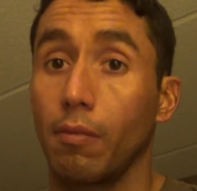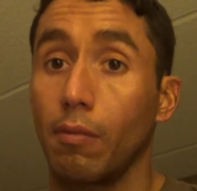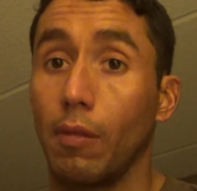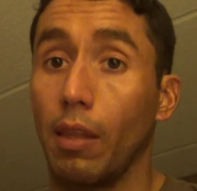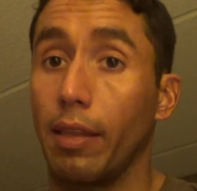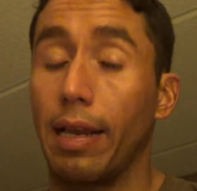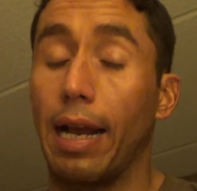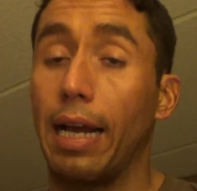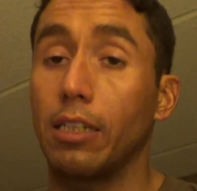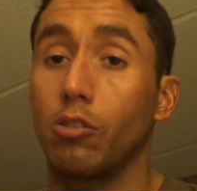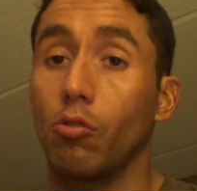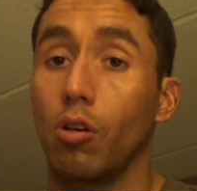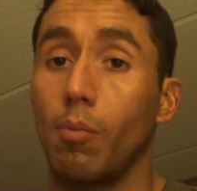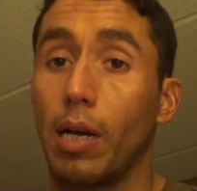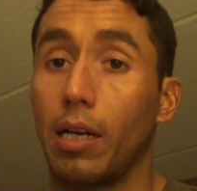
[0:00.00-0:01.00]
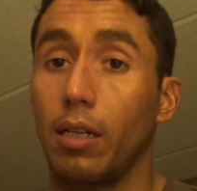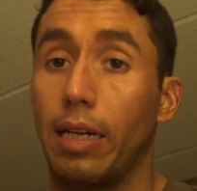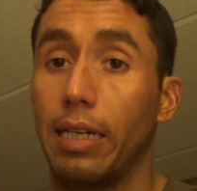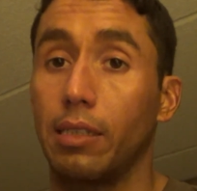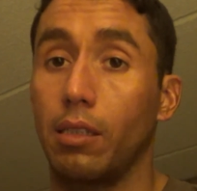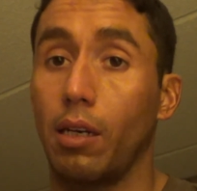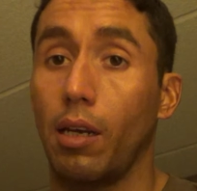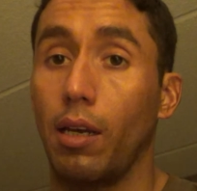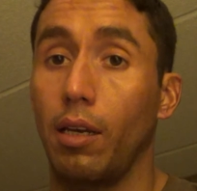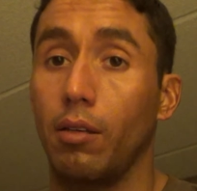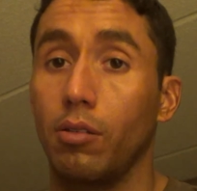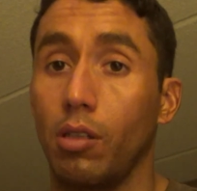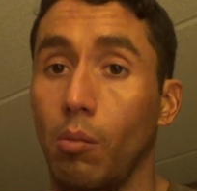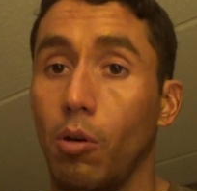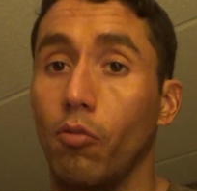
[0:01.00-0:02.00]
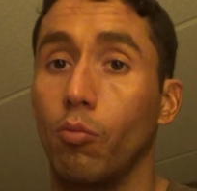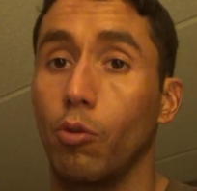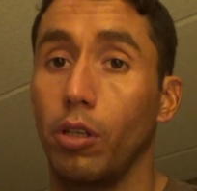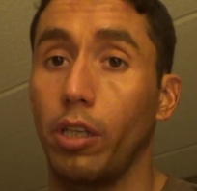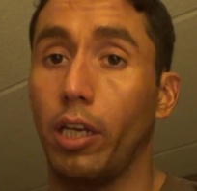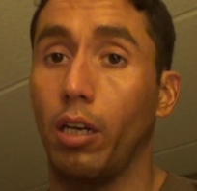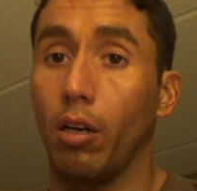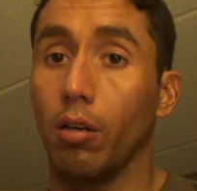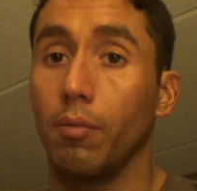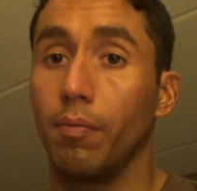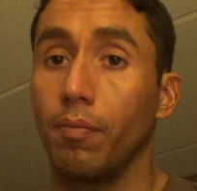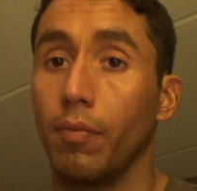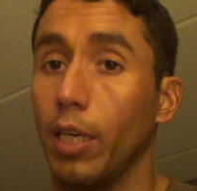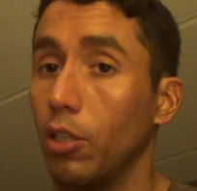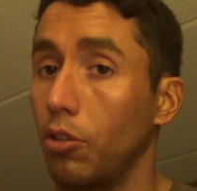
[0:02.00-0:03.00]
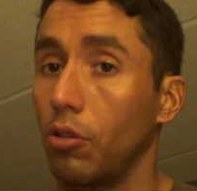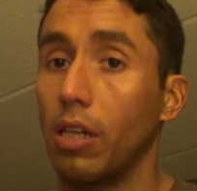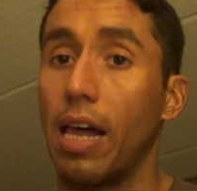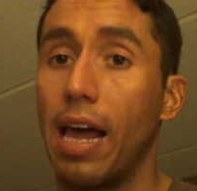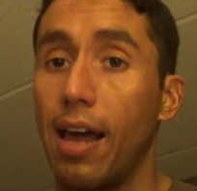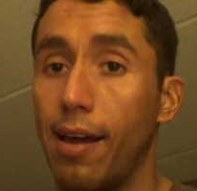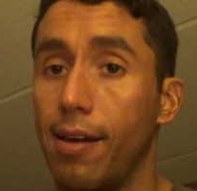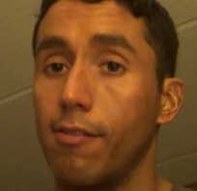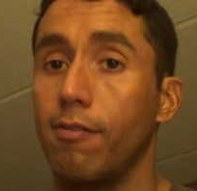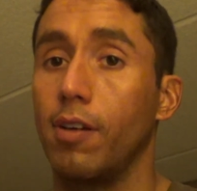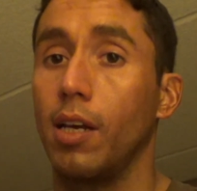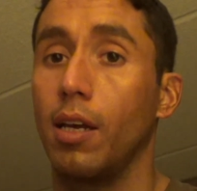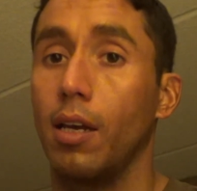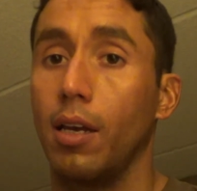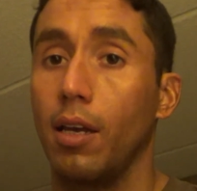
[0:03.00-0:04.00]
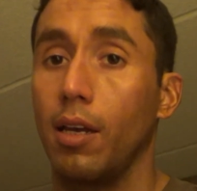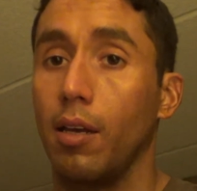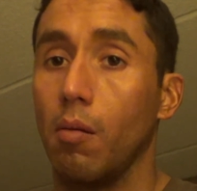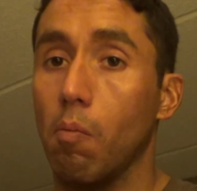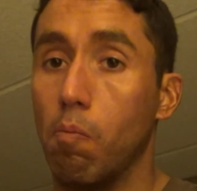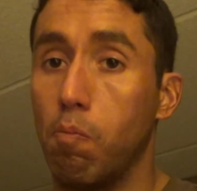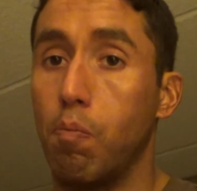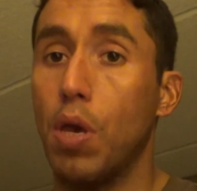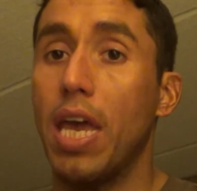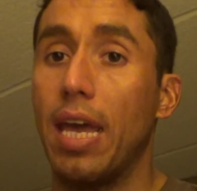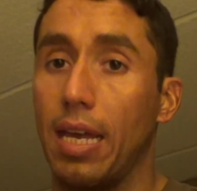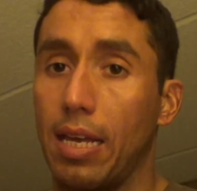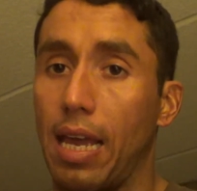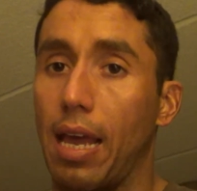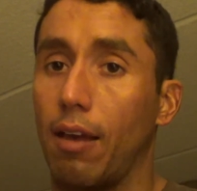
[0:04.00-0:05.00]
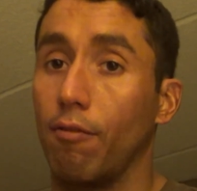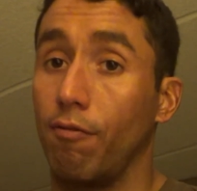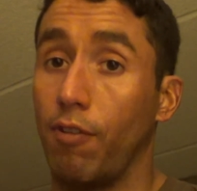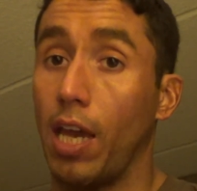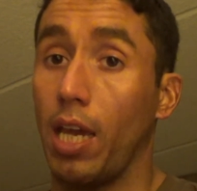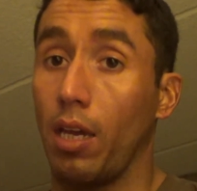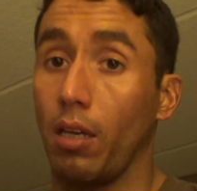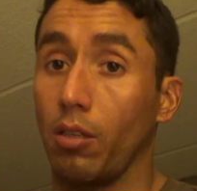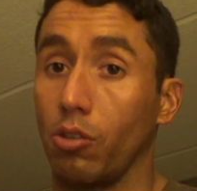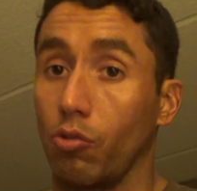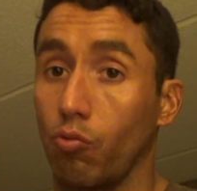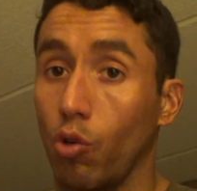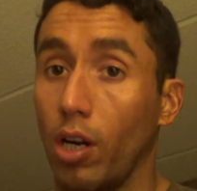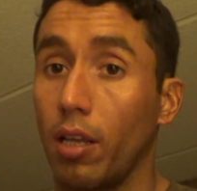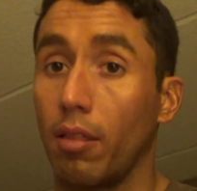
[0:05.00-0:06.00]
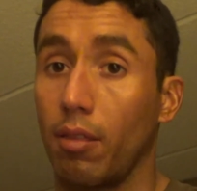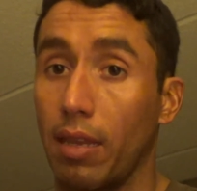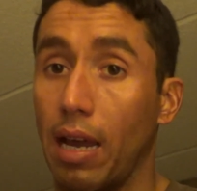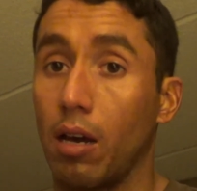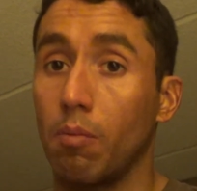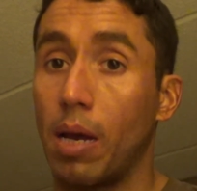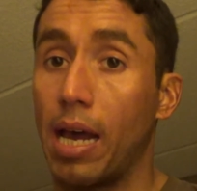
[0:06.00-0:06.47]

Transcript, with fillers: The guys who are in my class today, some of them were leaner. Until I have big veins running down my